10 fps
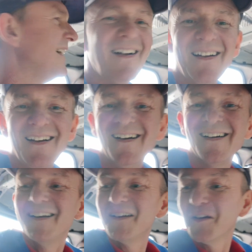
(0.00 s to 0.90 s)
I'll
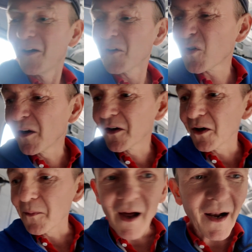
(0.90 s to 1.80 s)
try and
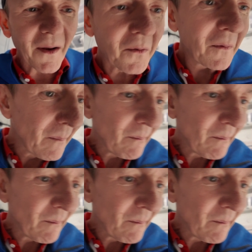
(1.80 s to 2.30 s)
curb that a little.